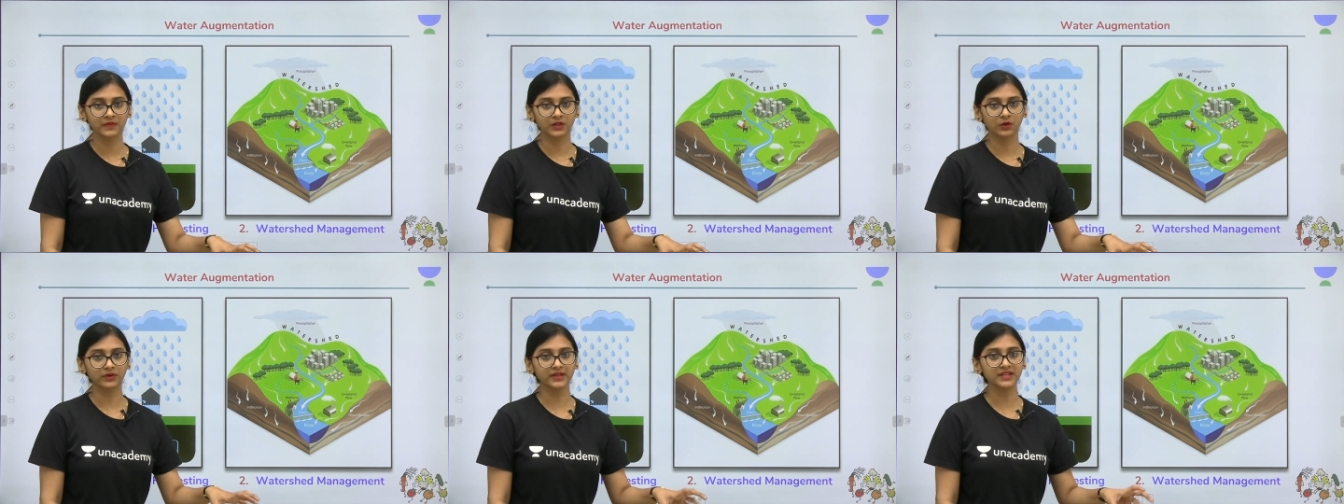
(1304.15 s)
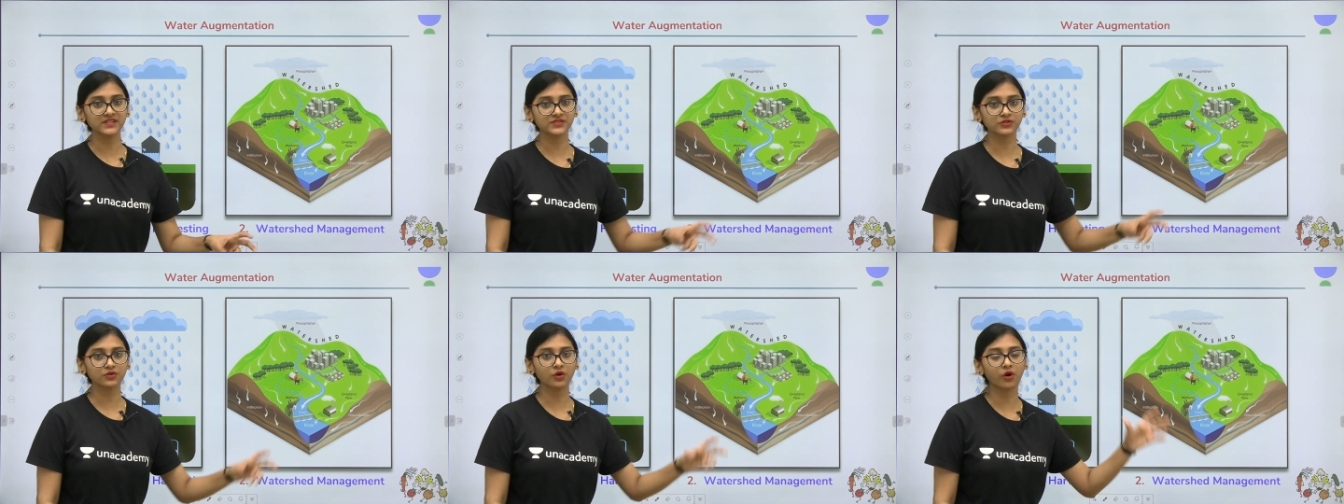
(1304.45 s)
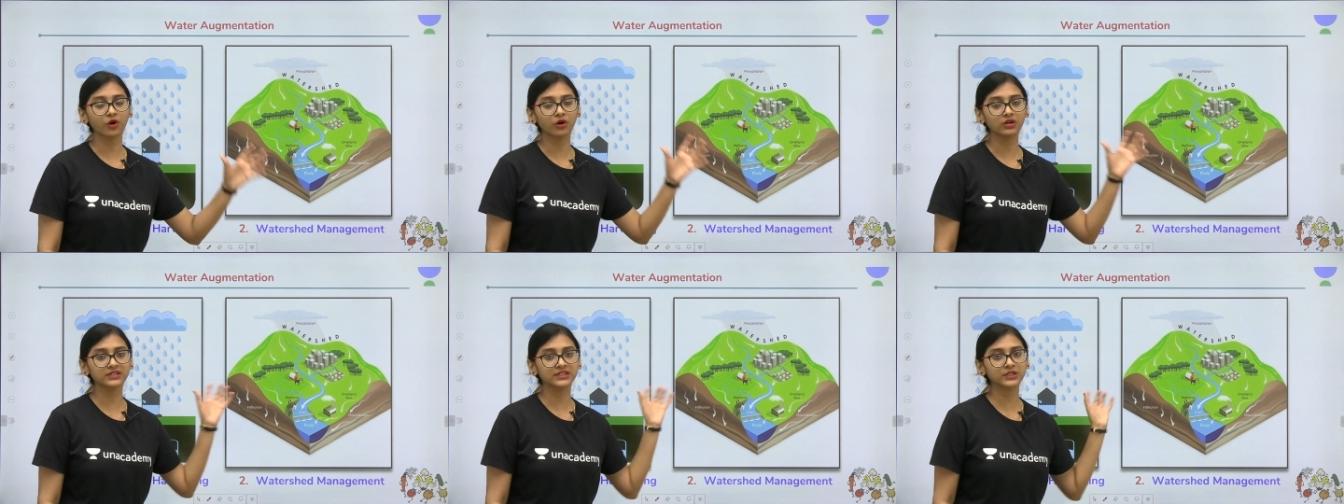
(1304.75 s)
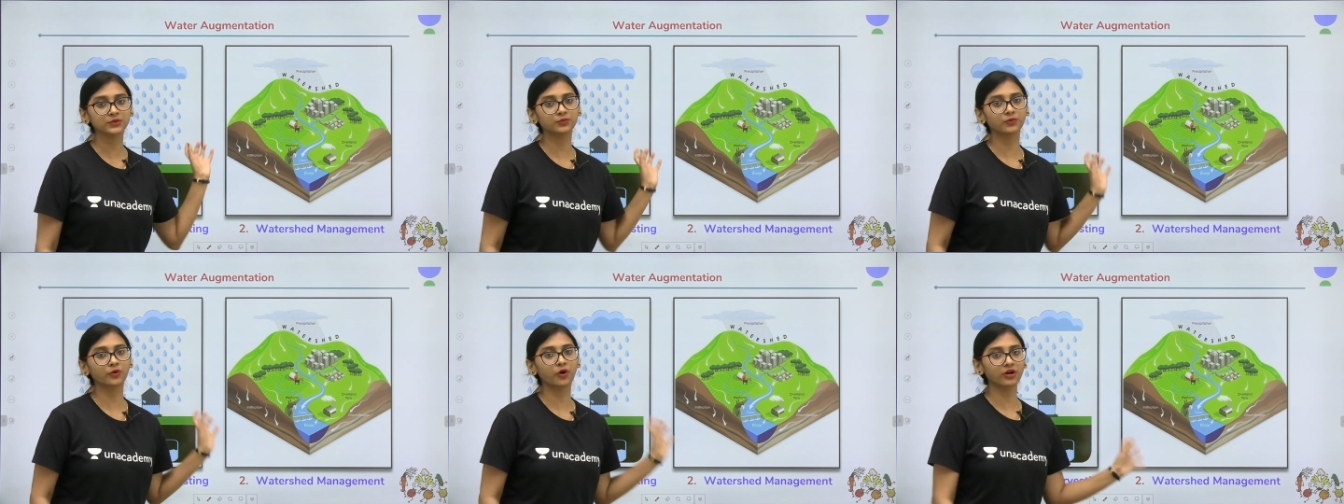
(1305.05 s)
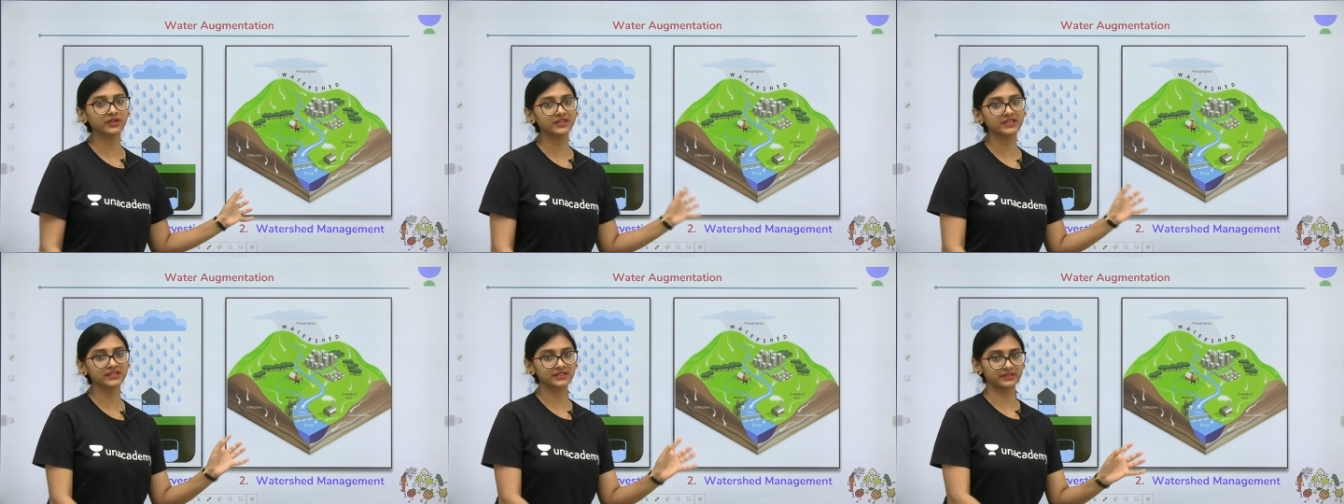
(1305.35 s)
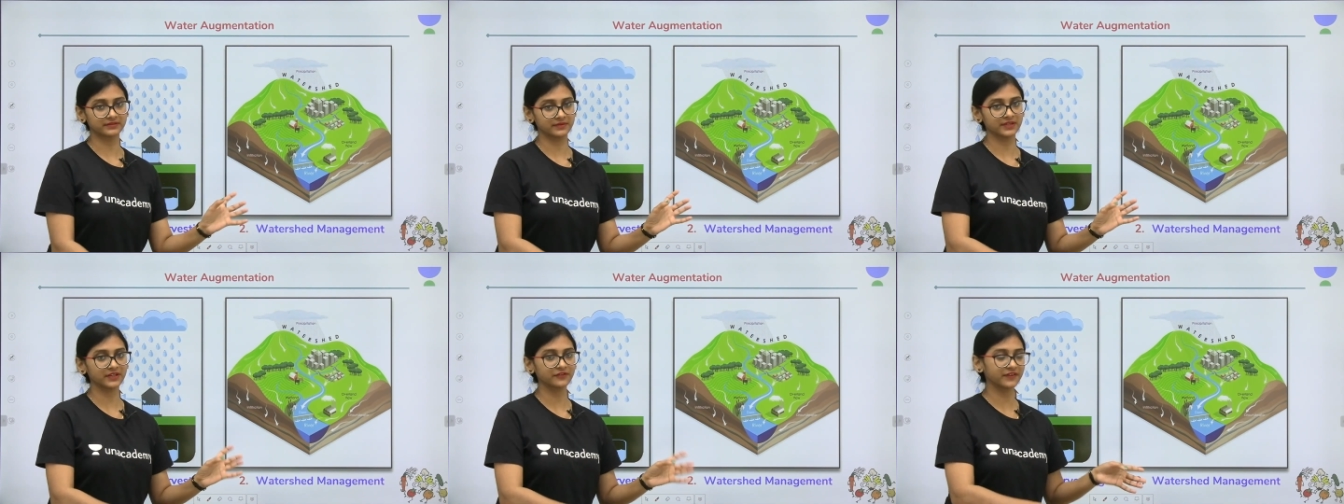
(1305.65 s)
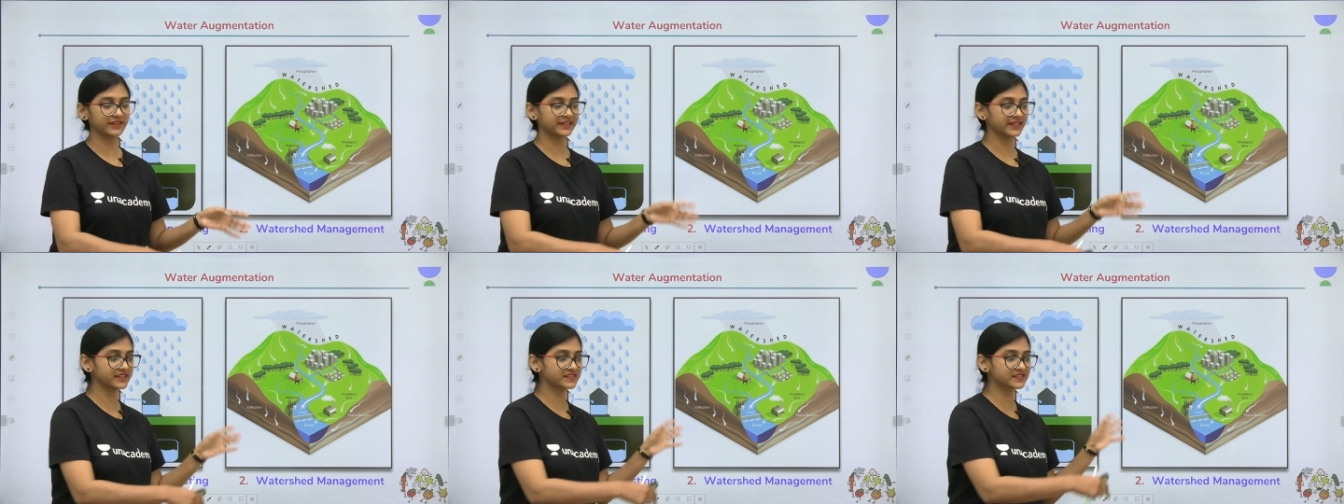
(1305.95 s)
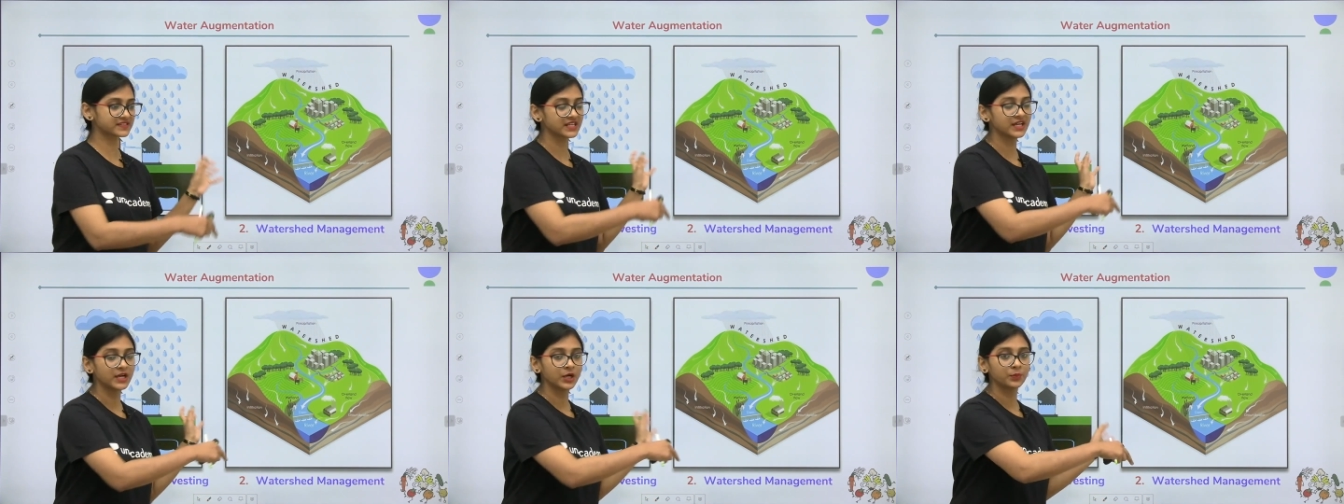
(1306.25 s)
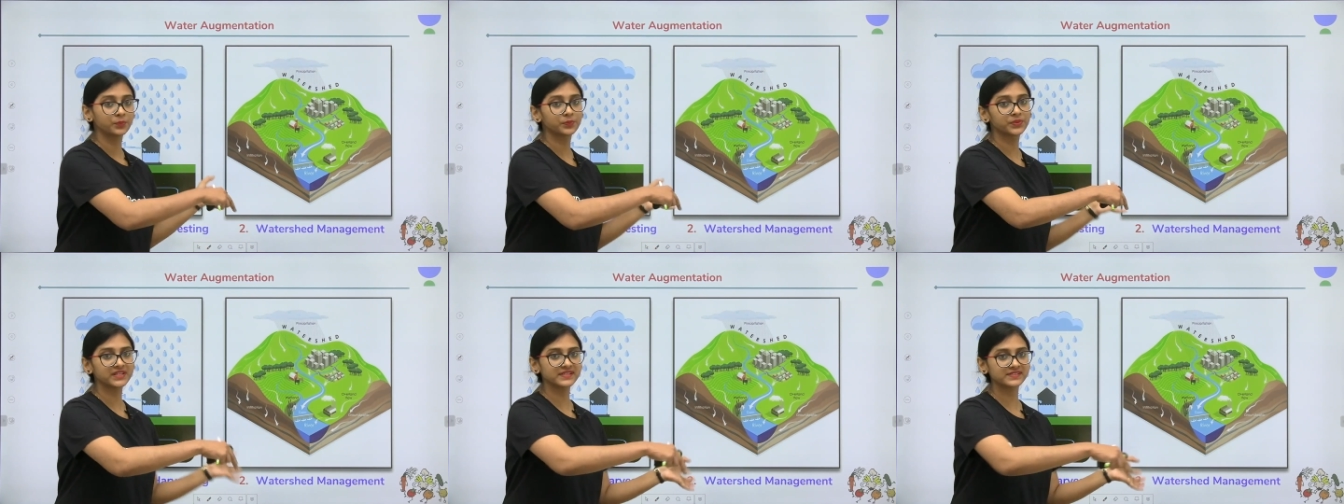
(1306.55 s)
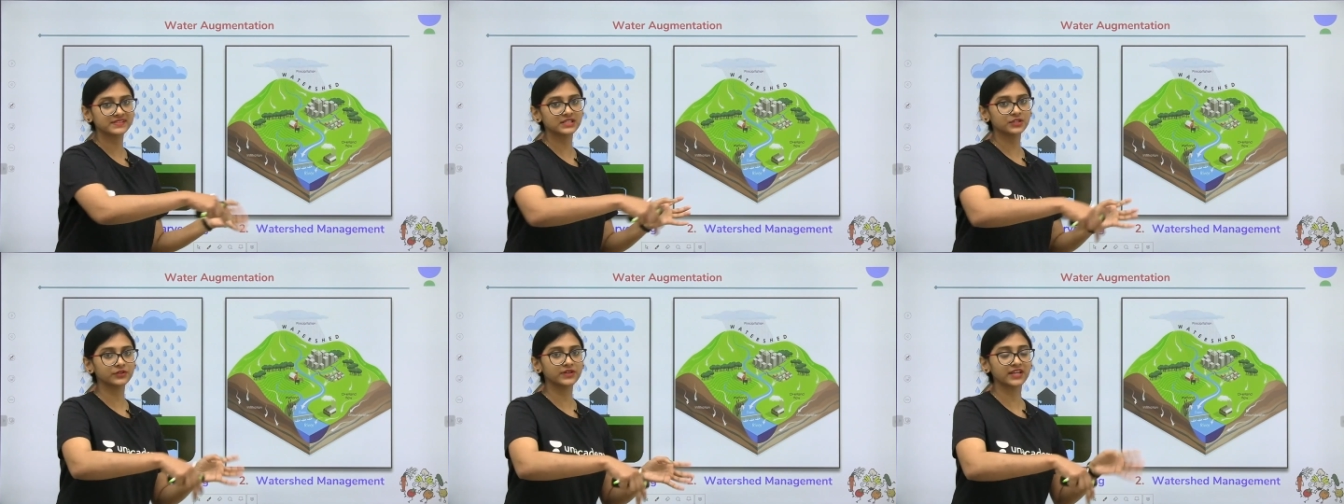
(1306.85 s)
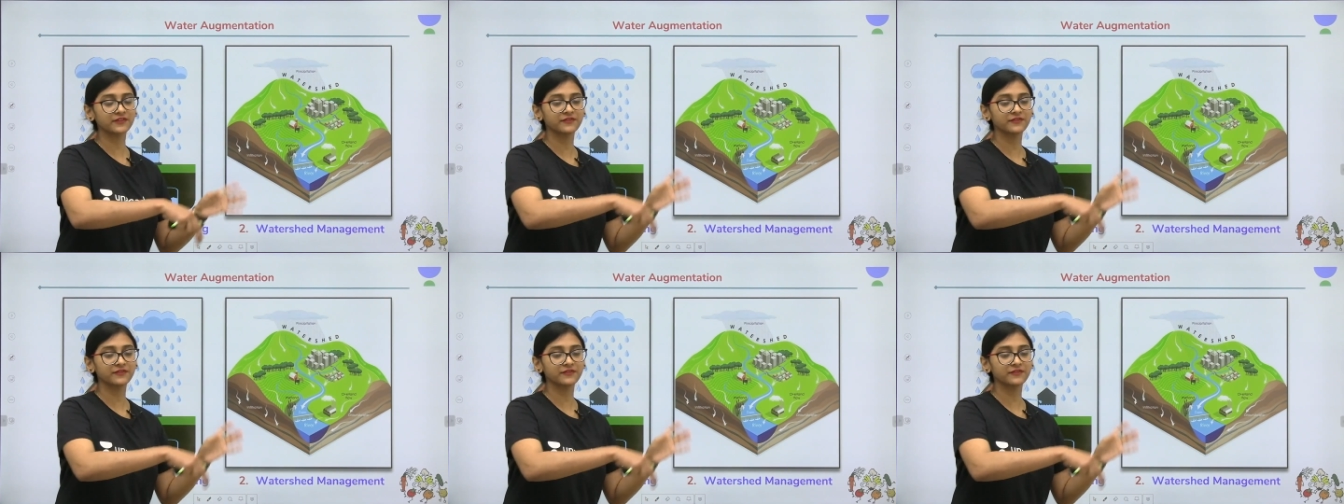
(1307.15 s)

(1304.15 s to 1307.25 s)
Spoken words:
Okay, so all the water, if it is preserved,